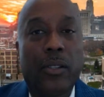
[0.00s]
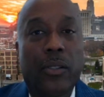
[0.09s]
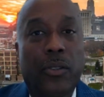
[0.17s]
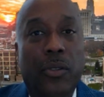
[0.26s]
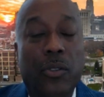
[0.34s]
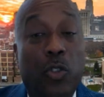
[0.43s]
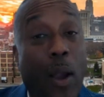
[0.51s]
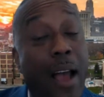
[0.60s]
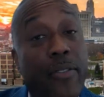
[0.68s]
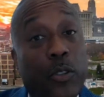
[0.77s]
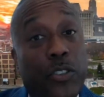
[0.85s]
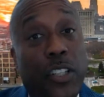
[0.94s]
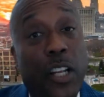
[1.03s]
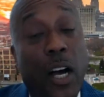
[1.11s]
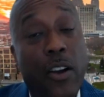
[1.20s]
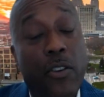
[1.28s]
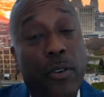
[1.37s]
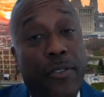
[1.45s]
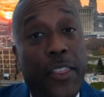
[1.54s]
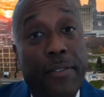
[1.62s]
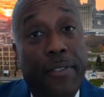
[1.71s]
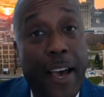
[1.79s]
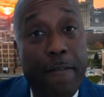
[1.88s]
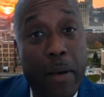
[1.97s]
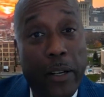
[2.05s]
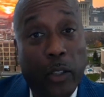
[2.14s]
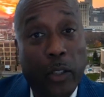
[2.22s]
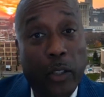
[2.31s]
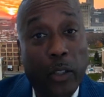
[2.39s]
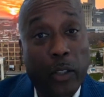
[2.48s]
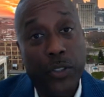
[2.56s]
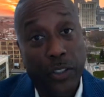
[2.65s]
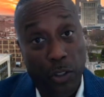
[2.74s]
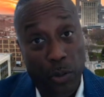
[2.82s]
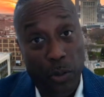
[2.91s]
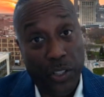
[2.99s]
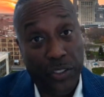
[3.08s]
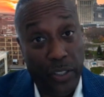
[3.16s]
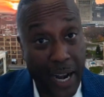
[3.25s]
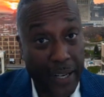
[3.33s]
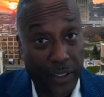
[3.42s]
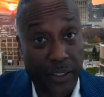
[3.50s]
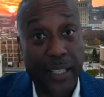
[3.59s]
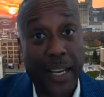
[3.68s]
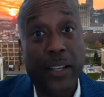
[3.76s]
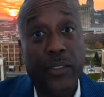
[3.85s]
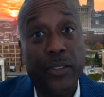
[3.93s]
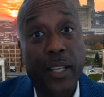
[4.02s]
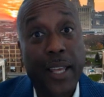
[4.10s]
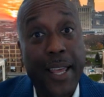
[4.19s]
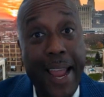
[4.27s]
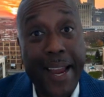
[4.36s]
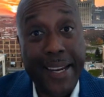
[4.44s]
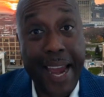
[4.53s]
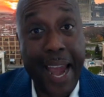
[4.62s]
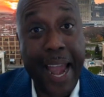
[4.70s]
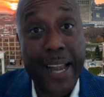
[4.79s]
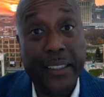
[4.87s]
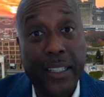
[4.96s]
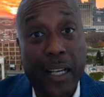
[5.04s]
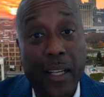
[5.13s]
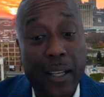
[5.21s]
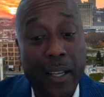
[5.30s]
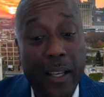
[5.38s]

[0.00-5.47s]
to travel to the 155 medical schools in the United States and Canada